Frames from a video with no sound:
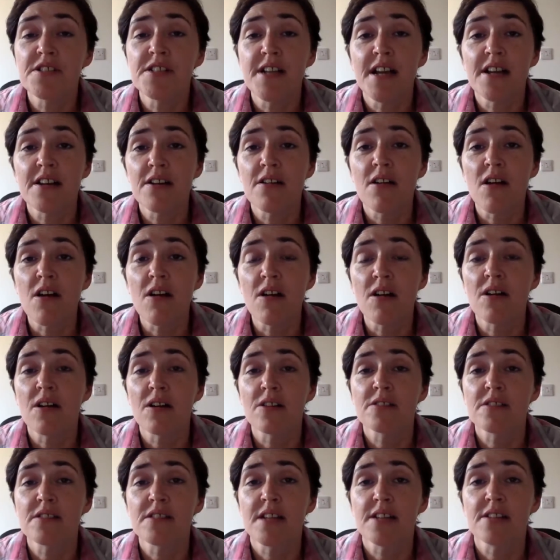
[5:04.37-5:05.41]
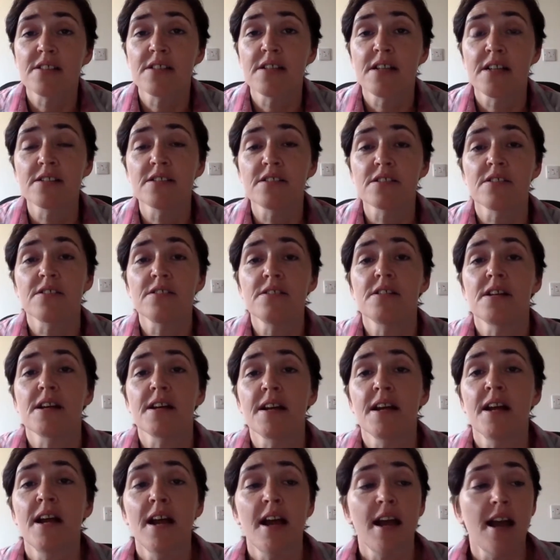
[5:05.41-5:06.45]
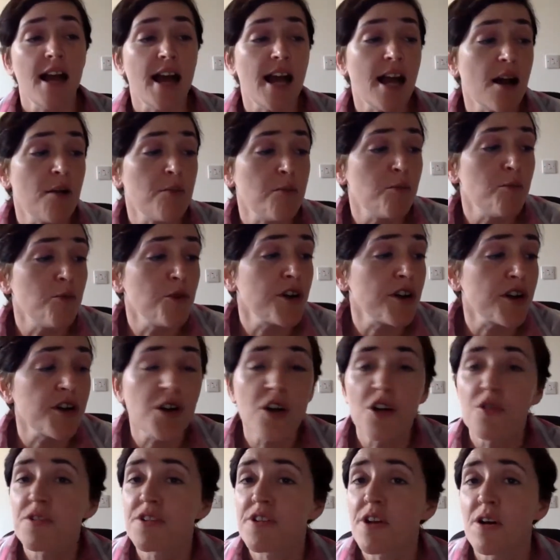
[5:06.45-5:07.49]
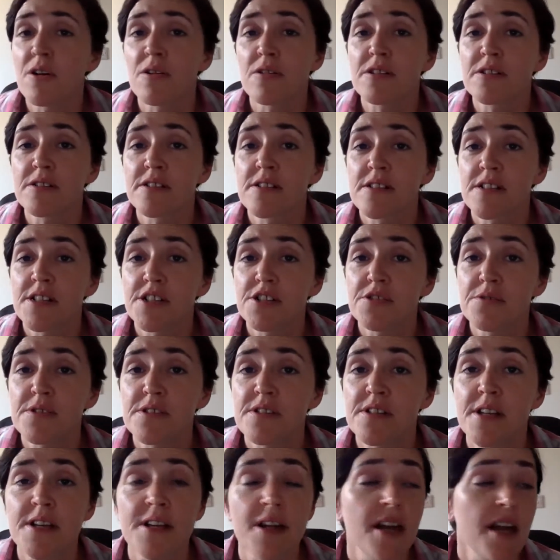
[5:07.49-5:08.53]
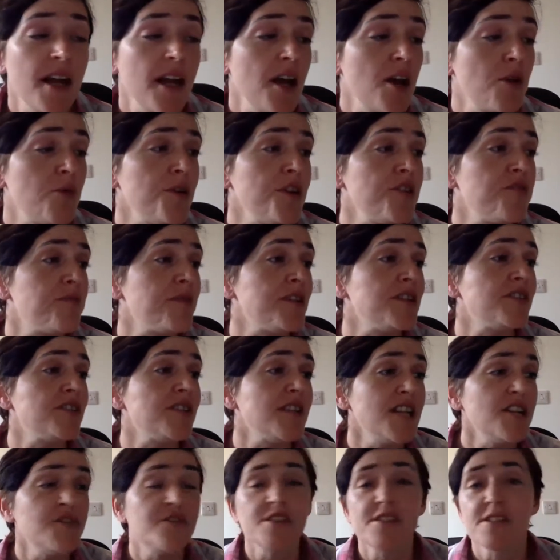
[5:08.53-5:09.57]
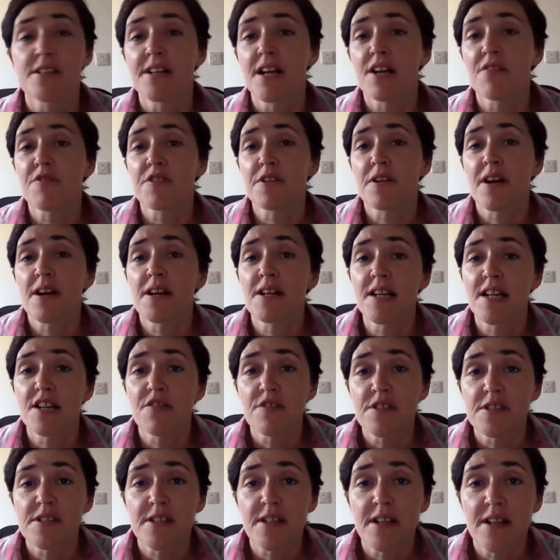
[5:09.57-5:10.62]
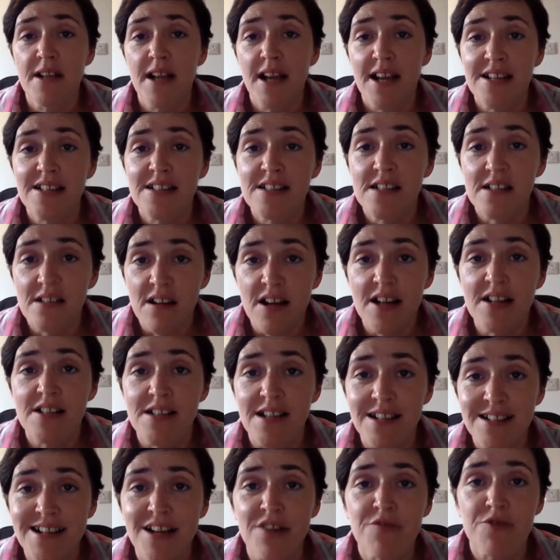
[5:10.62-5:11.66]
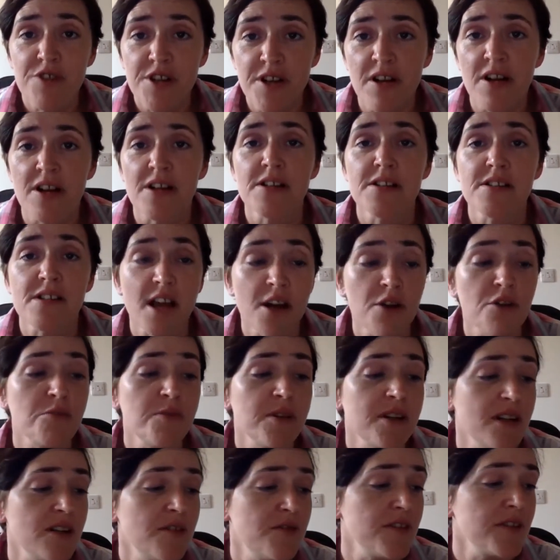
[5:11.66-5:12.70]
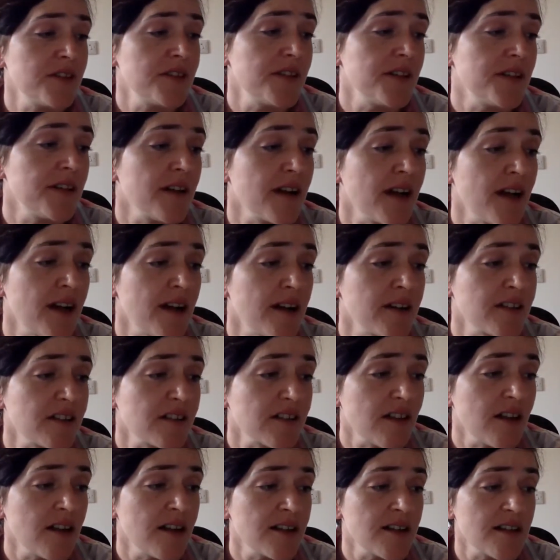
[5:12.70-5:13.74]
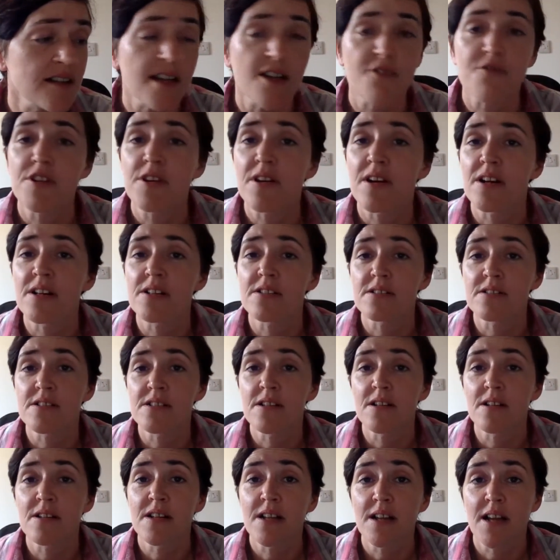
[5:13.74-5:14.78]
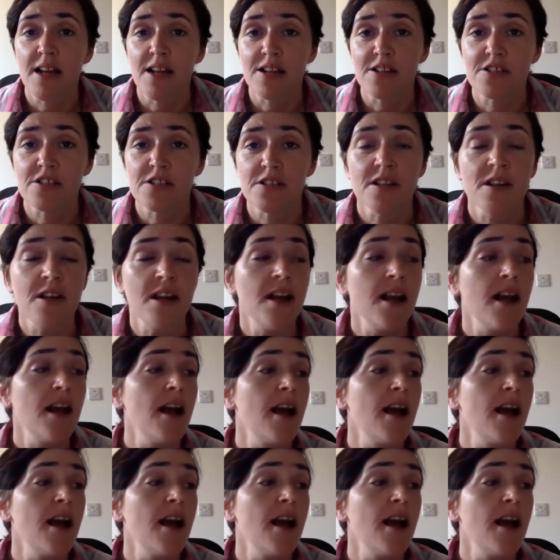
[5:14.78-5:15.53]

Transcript: you to get along on Saturday and Sunday. We're going to cover the whole constituency. We've been leafleting every night, leafleting again tonight and every night. I will be leafleting tonight and every night until the election,